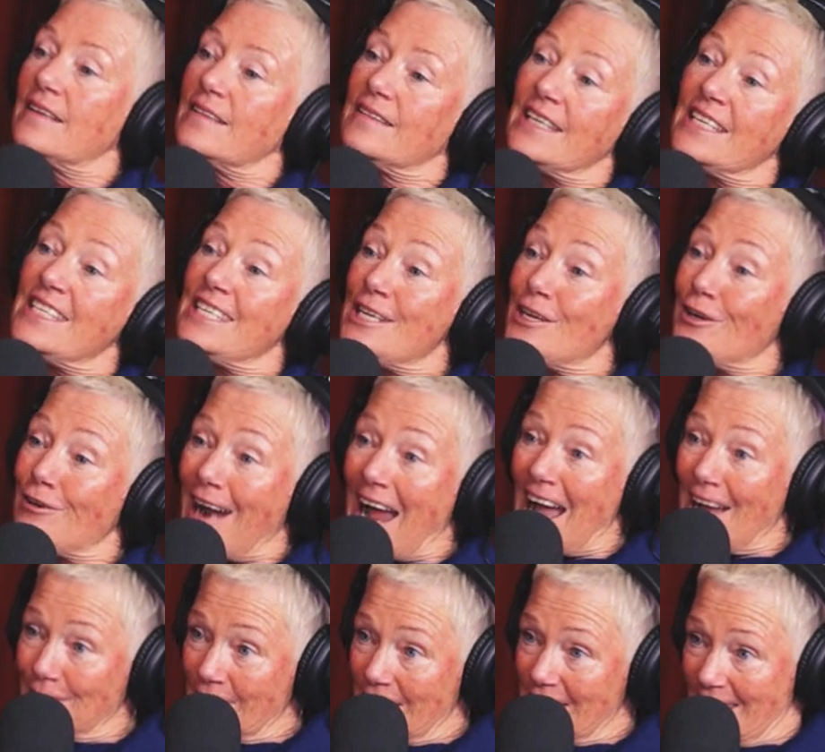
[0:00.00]
The year
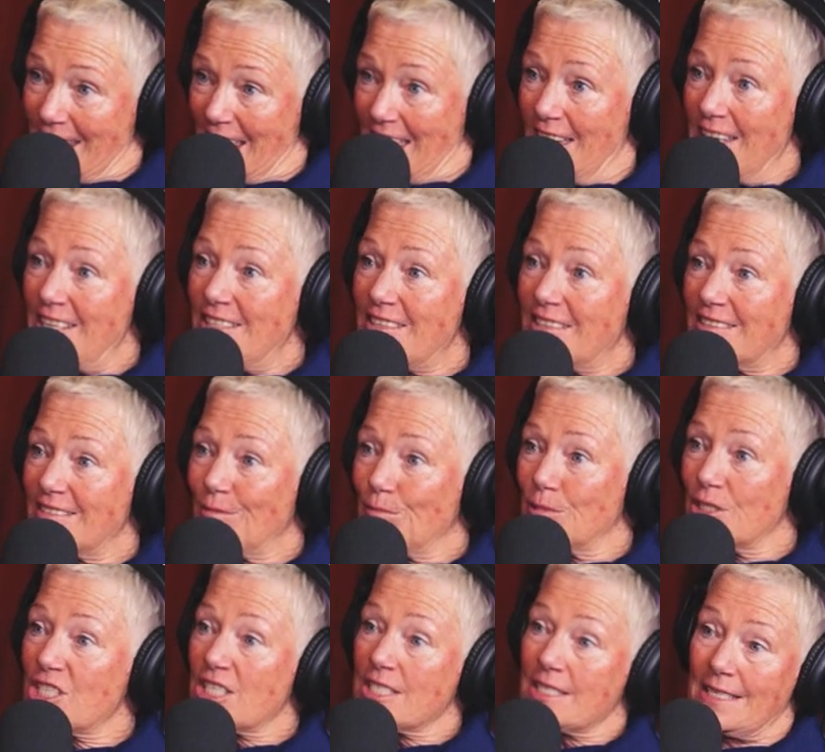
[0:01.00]
after that, yes.
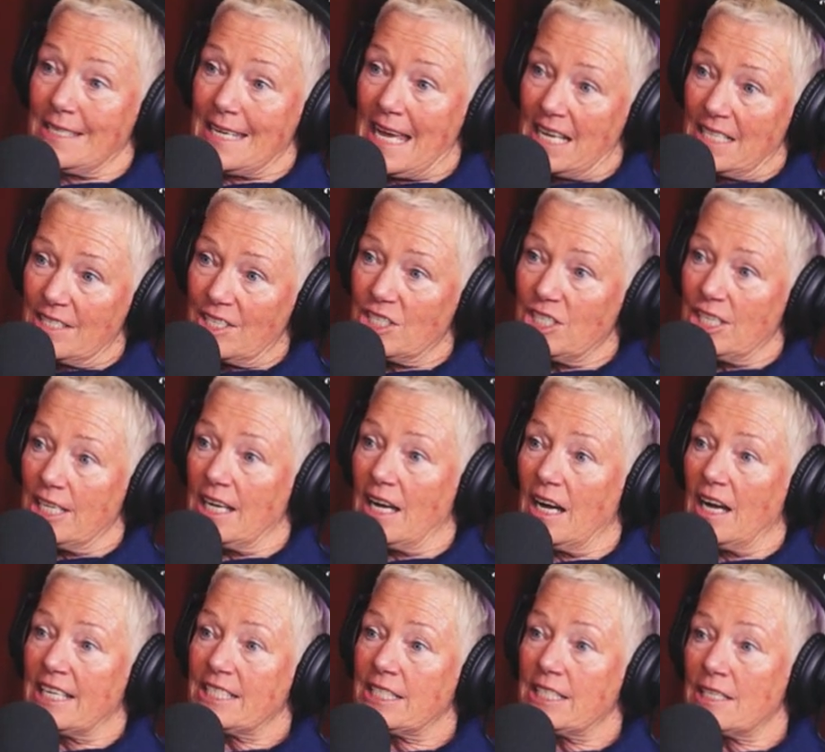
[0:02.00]
which is last year,
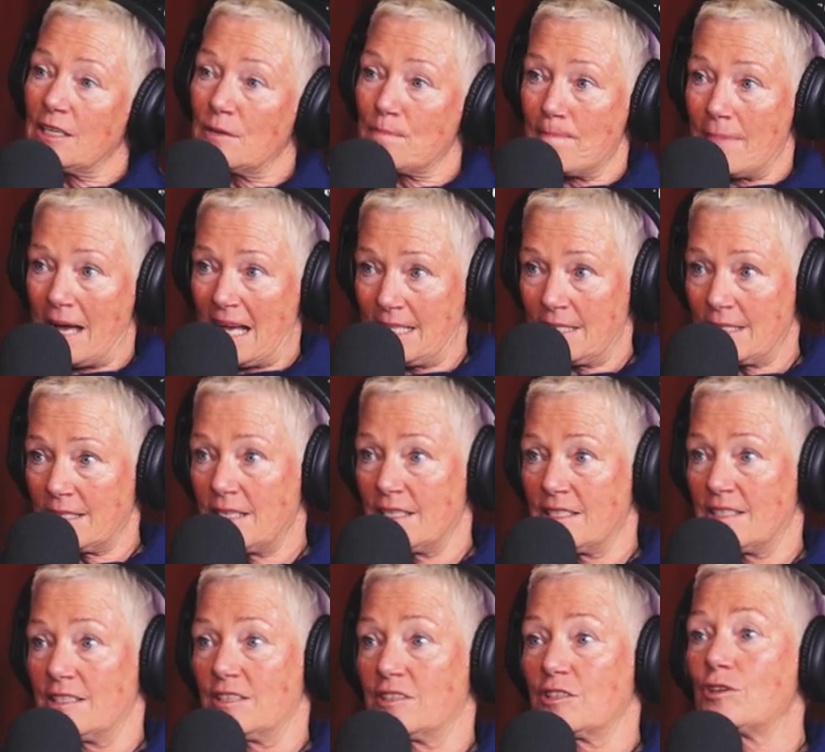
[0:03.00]
I did a
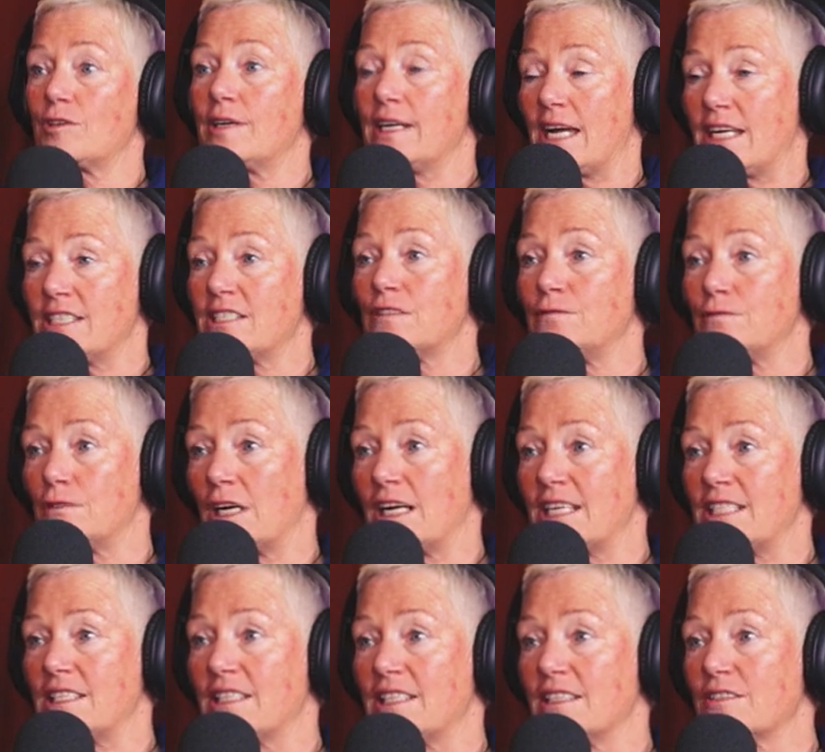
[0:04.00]
master's in creative
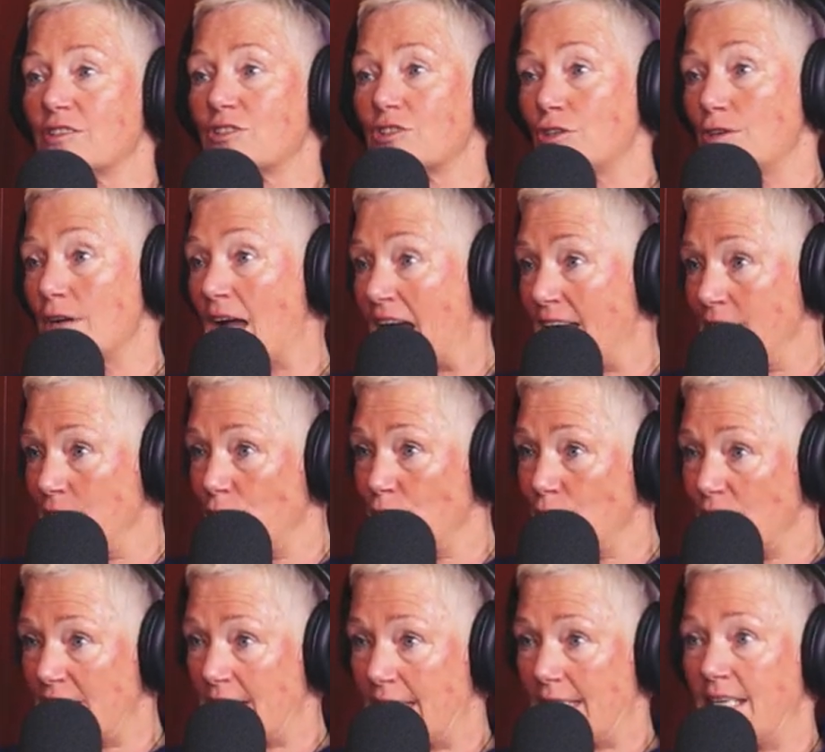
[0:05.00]
writing through
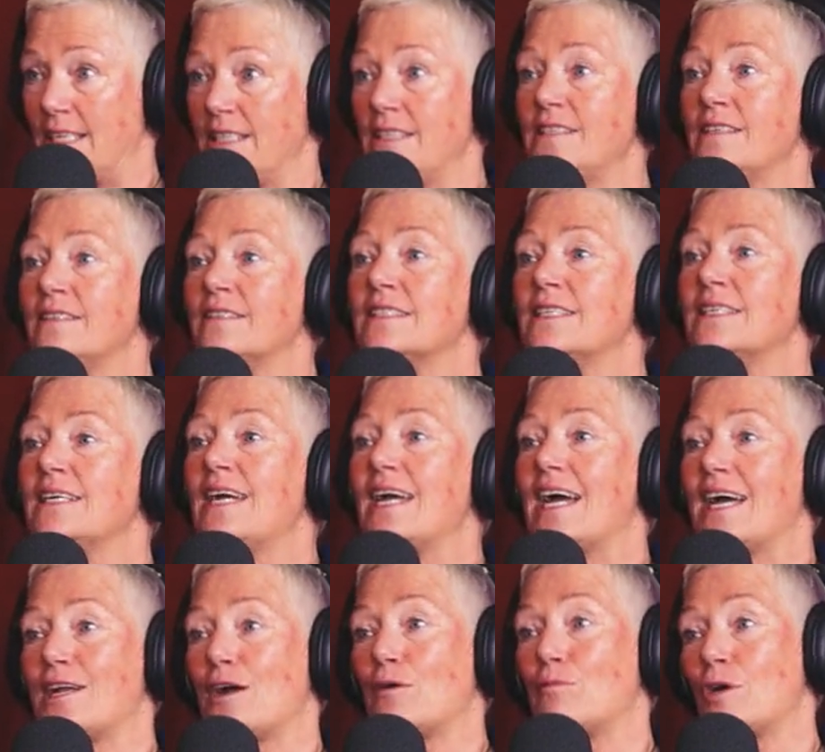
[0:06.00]
AUT. Yeah.
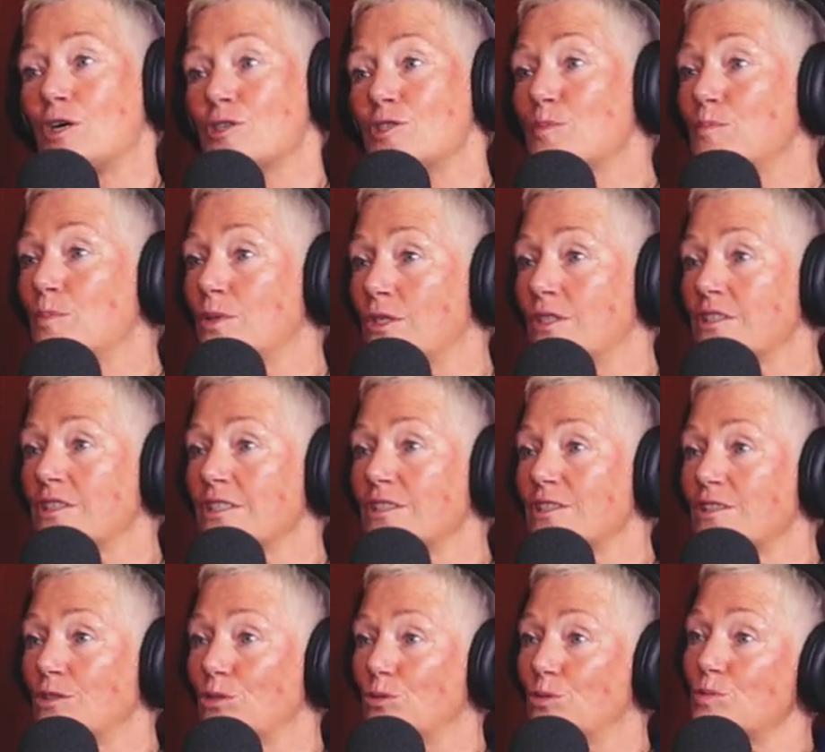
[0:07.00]
And I wrote a book
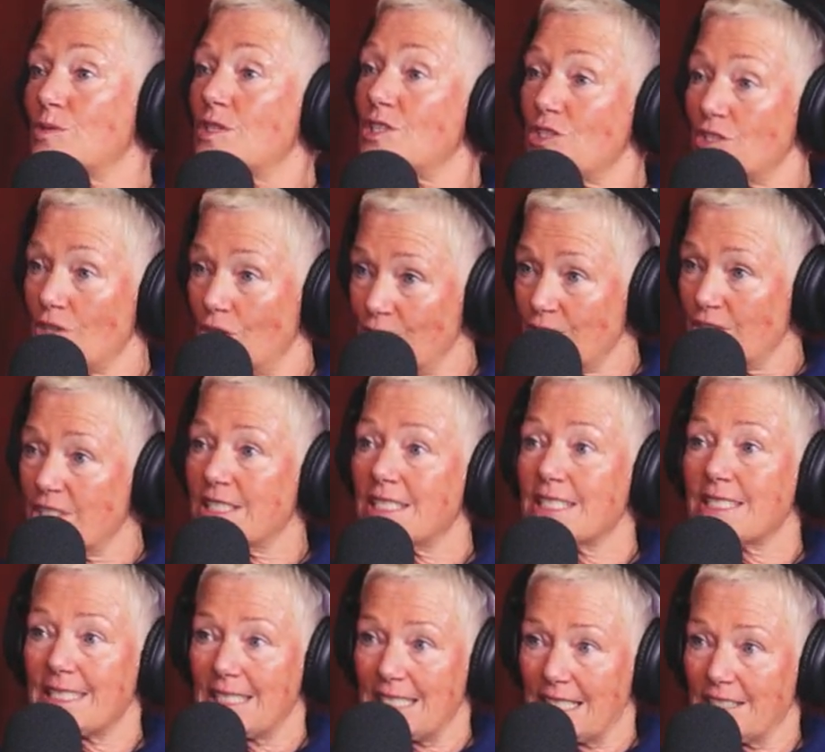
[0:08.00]
called Songs to
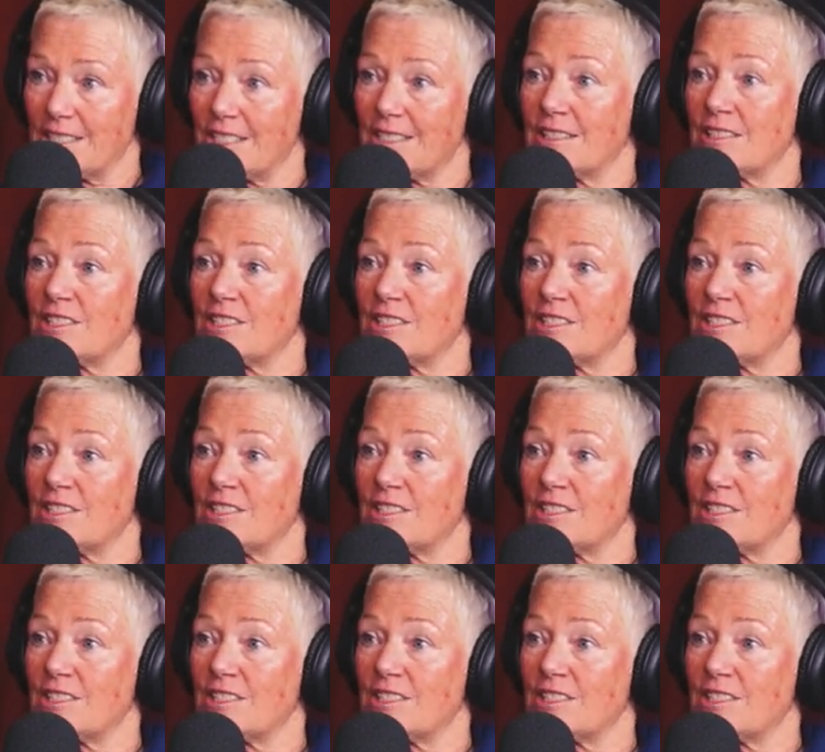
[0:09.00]
Sing to the